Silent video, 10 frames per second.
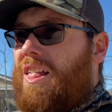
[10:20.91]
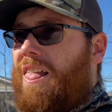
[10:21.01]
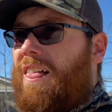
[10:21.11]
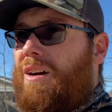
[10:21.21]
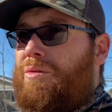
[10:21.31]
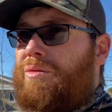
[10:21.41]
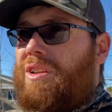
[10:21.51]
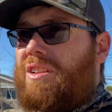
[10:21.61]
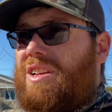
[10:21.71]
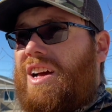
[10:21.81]
Uh, we went
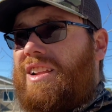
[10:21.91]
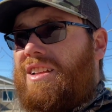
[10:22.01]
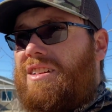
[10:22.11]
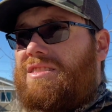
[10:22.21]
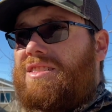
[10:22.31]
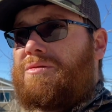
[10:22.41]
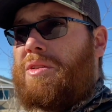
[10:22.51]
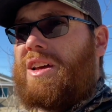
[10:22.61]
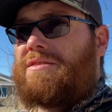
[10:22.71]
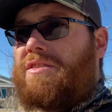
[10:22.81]
on a guided hunt this
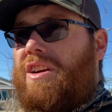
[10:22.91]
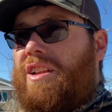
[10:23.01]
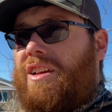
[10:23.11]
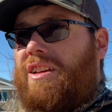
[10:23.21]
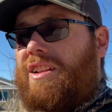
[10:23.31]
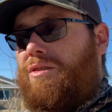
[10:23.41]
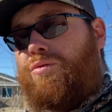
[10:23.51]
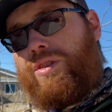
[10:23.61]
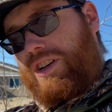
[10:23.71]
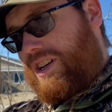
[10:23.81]
past Friday, and I
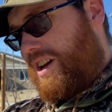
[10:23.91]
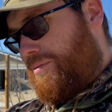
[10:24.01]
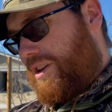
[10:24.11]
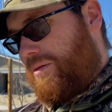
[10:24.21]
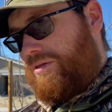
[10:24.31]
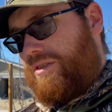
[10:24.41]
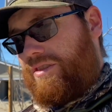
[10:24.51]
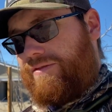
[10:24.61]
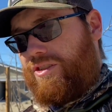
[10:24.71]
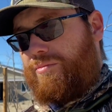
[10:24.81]
wish I had been able to
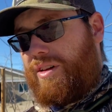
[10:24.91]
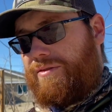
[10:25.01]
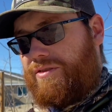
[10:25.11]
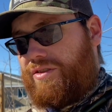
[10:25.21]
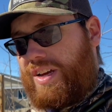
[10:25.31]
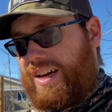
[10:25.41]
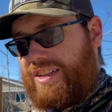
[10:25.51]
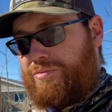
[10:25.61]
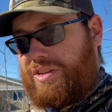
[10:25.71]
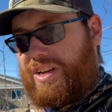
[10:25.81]
film that for you
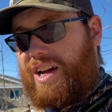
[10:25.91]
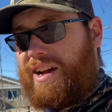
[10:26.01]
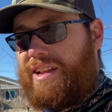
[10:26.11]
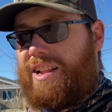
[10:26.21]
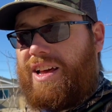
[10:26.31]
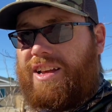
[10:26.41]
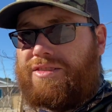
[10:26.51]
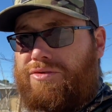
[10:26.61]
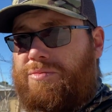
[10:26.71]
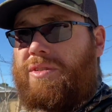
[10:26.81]
guys, but the guide had
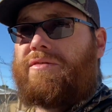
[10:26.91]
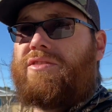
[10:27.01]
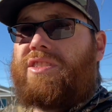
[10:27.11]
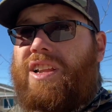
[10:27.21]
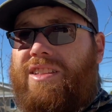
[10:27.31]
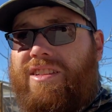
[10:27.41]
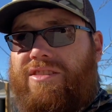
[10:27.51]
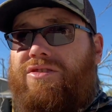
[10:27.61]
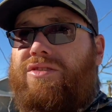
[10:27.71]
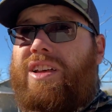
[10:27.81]
asked respectfully that I
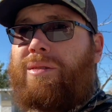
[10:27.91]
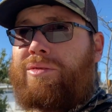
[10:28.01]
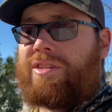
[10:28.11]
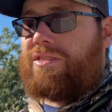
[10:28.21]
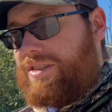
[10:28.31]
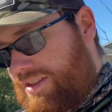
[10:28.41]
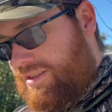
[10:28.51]
didn't do that because